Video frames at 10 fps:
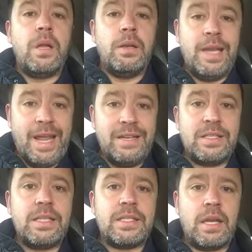
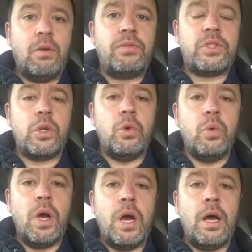lends itself
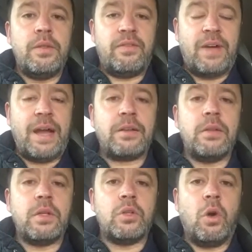to the fact
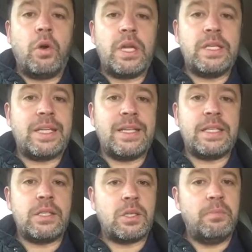that the dog is
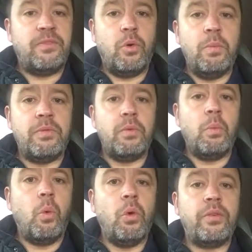getting some form of
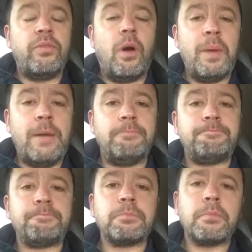reward from it.
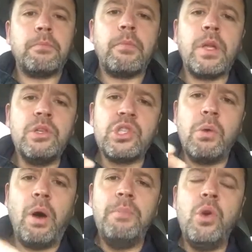
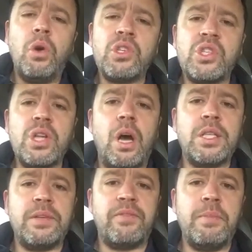So I'm not
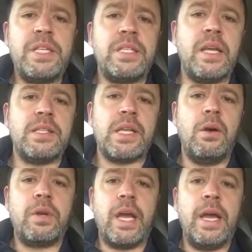starting, for me to then say,
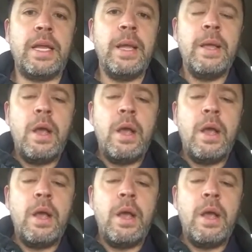okay,